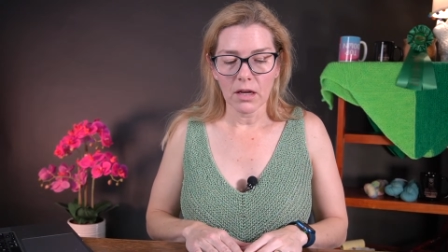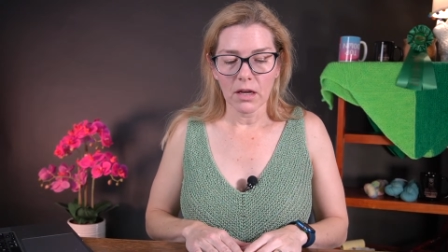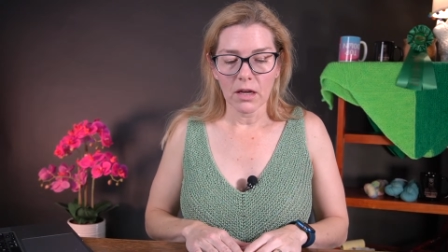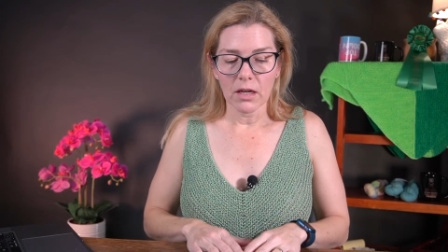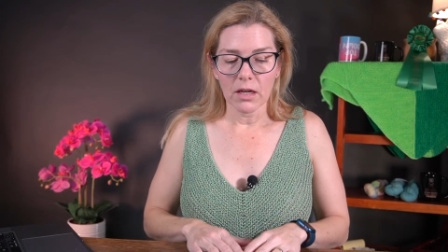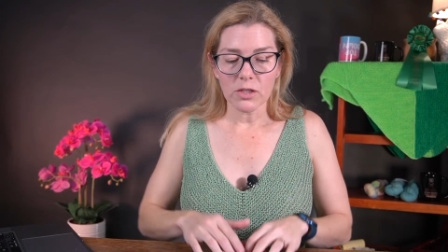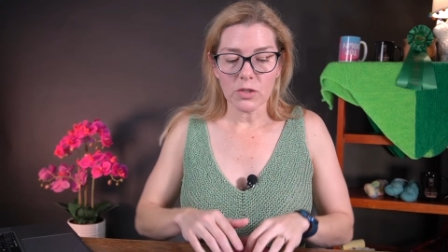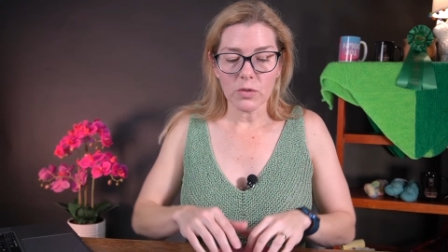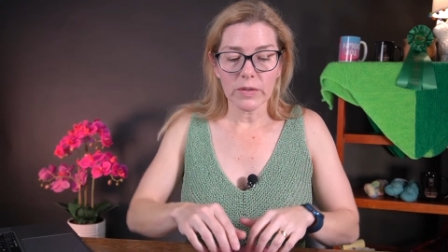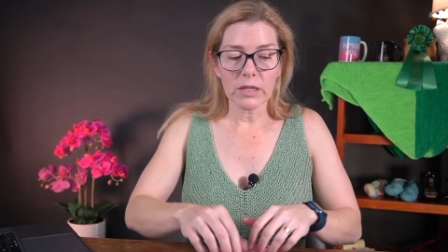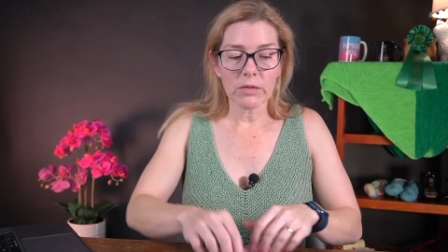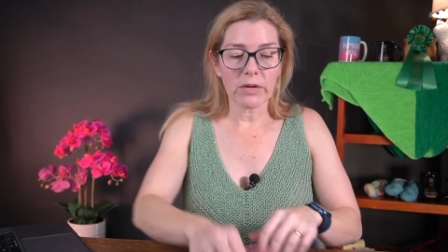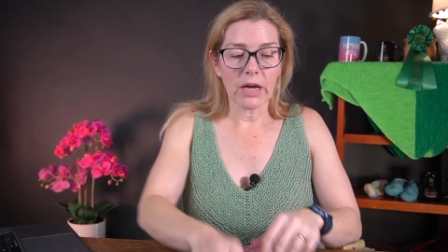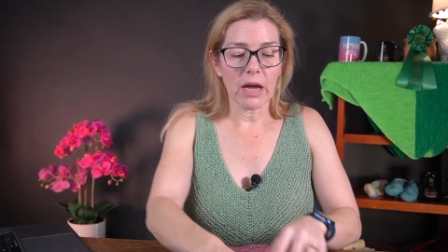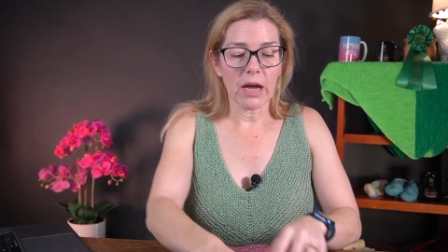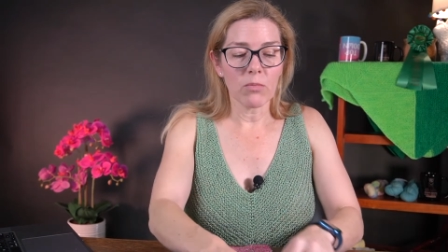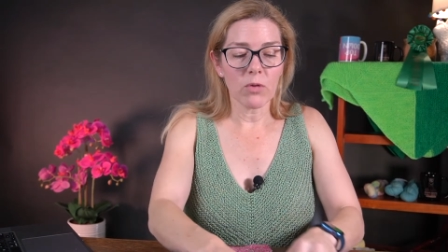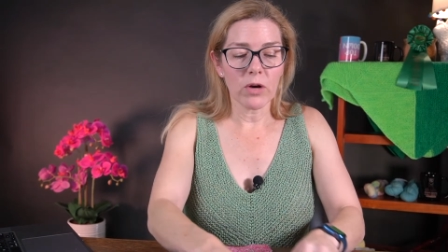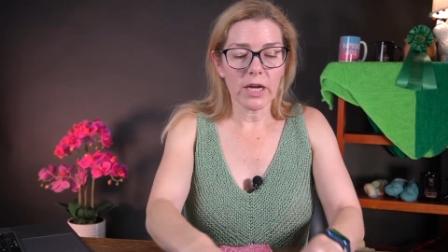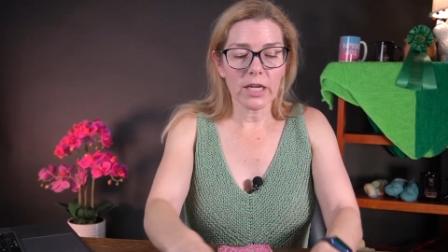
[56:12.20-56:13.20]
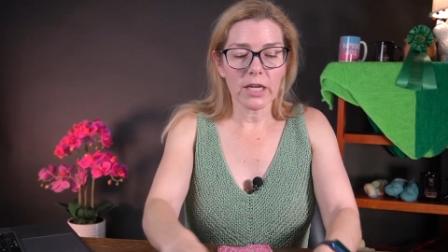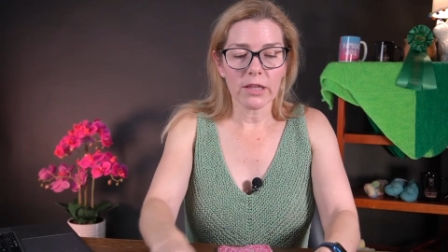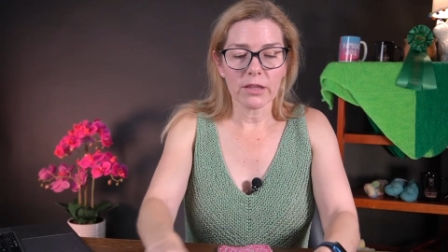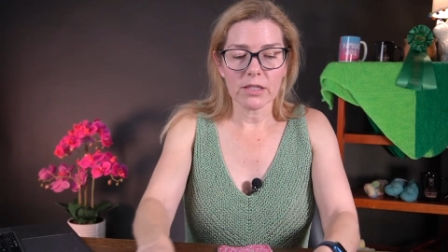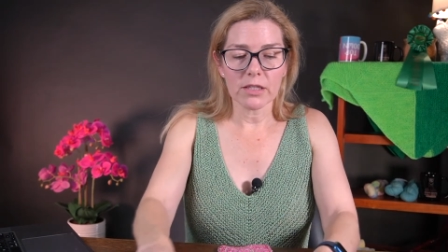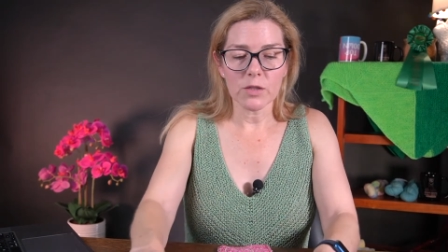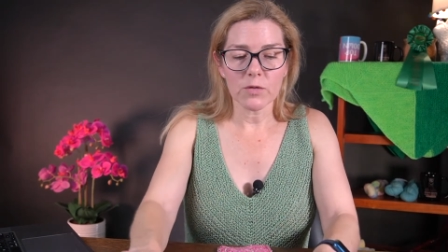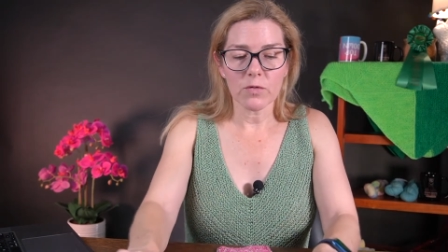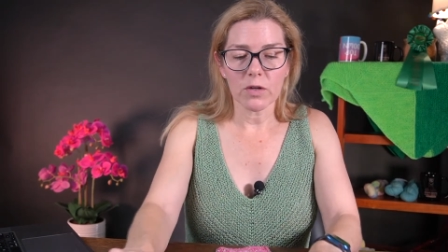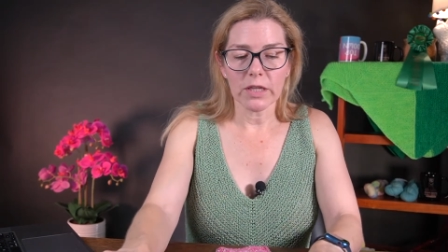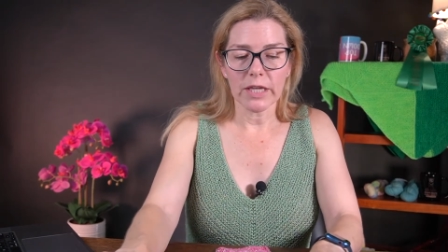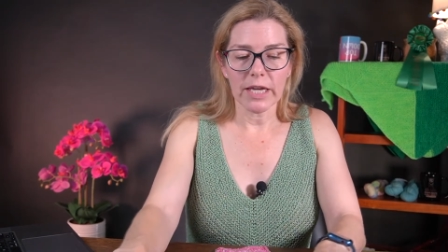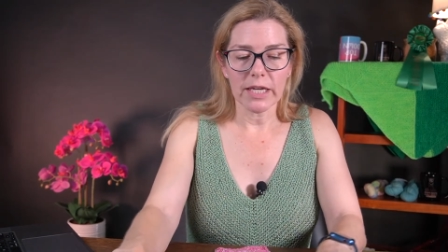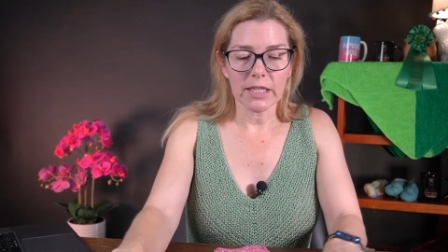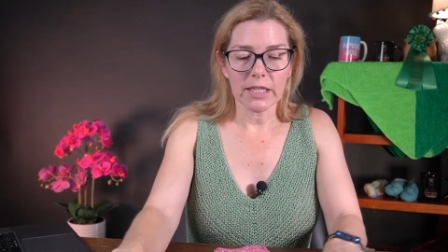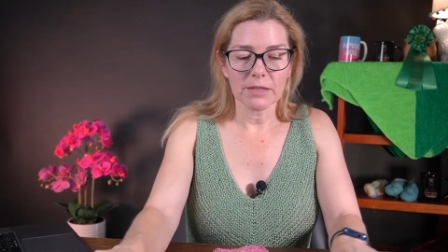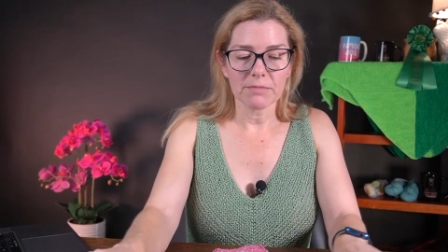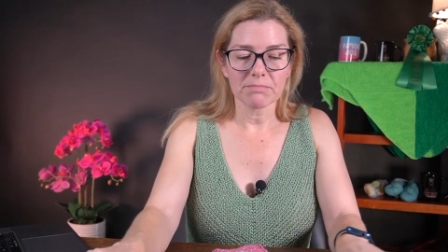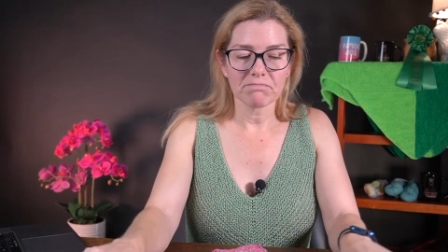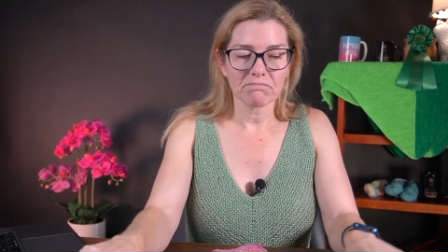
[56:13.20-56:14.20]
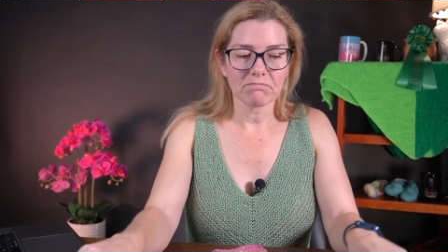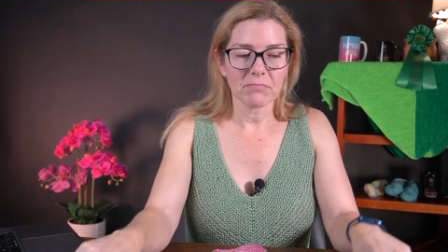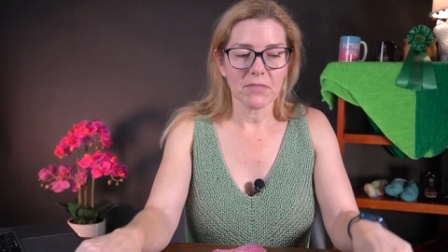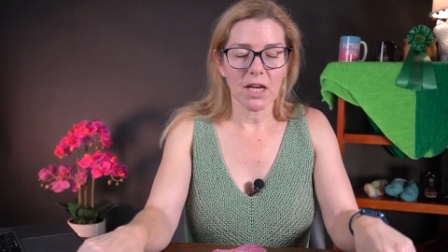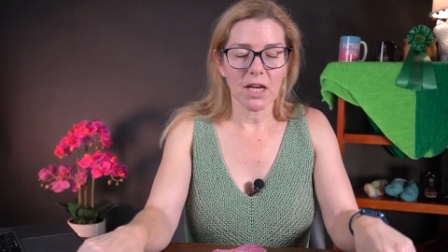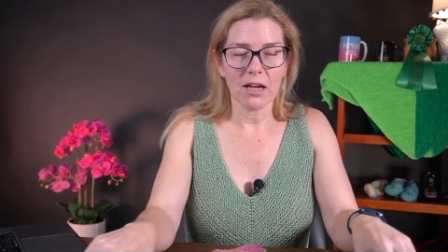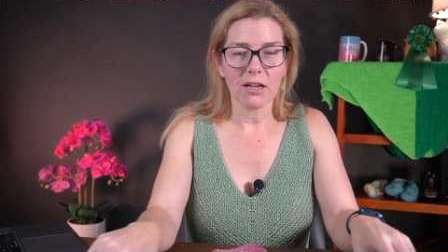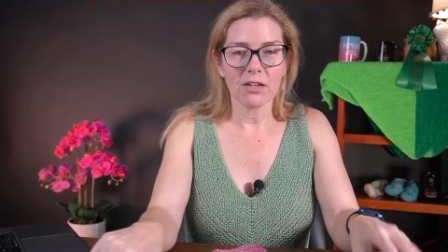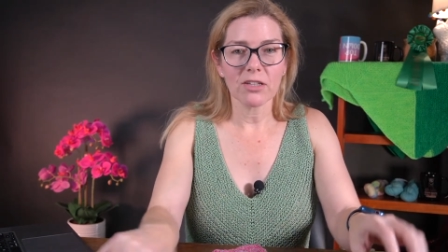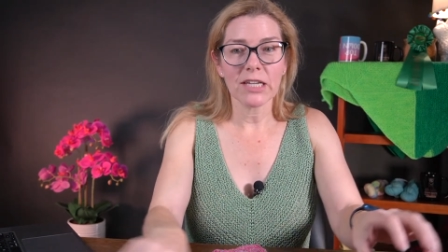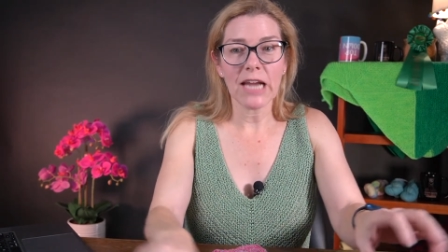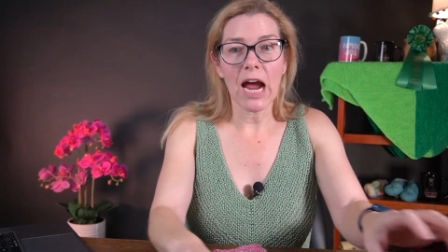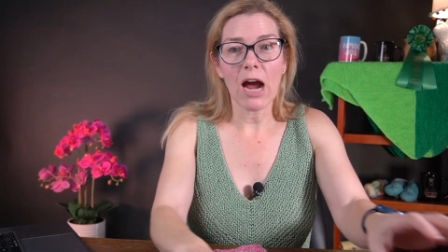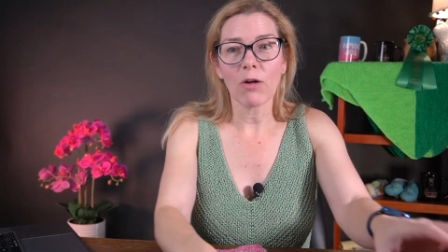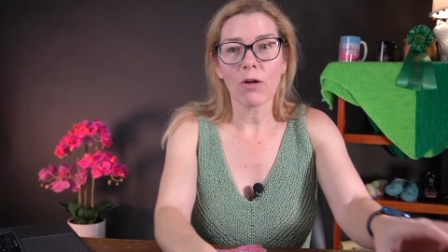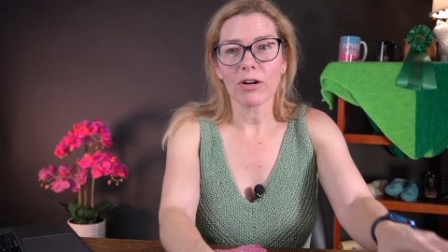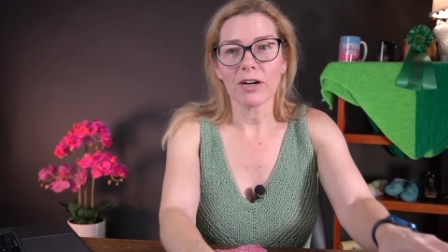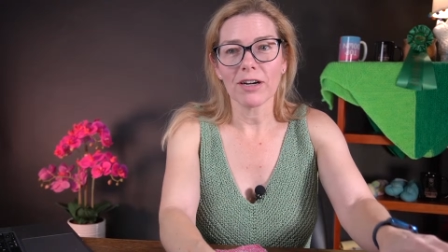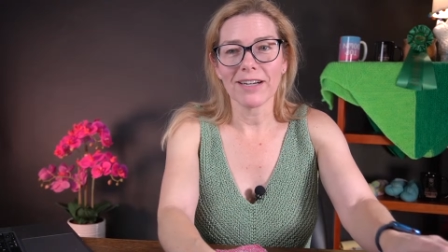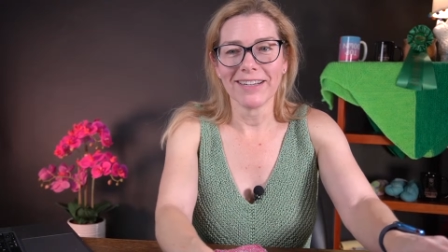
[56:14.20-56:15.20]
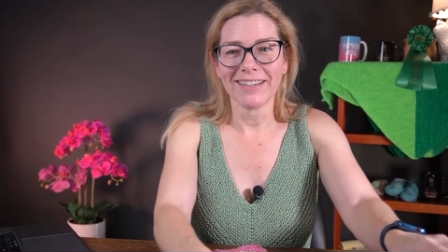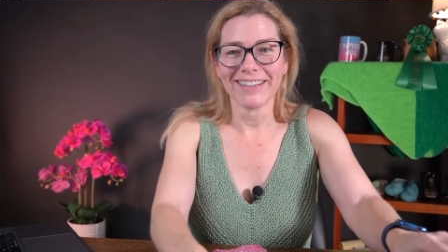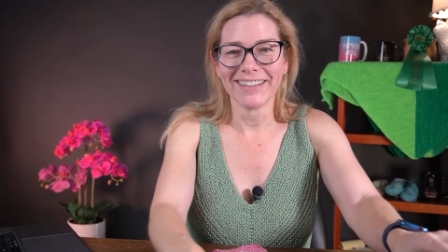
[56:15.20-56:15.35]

So anyway, I'm working on this for like a good hour